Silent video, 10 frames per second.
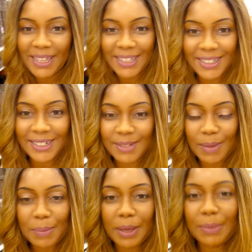my goodness,
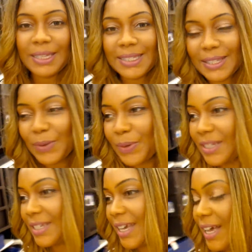my baby is yeah, going
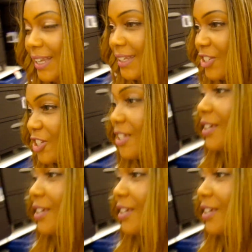but to we have to,